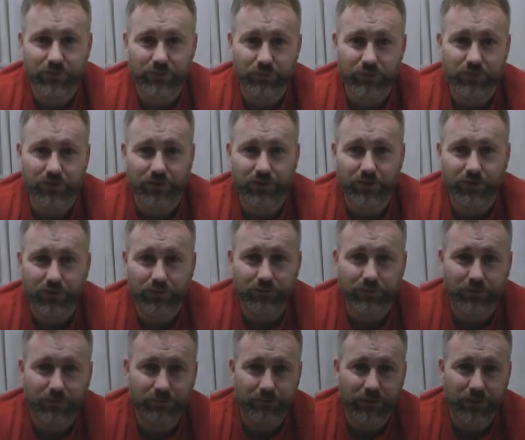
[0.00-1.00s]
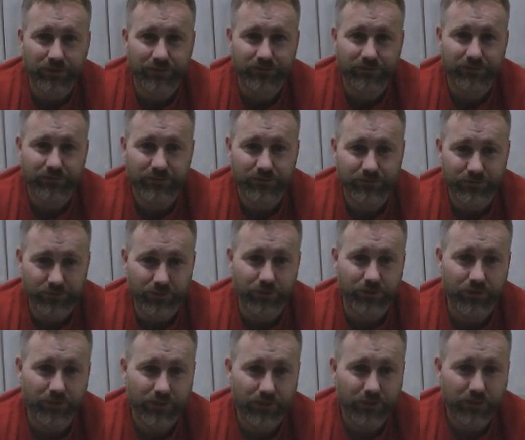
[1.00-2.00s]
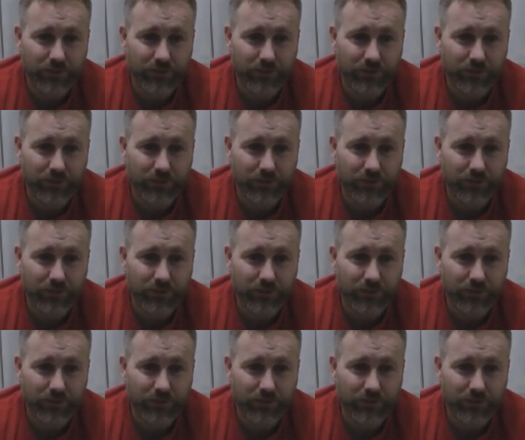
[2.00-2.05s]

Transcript: community over the past year.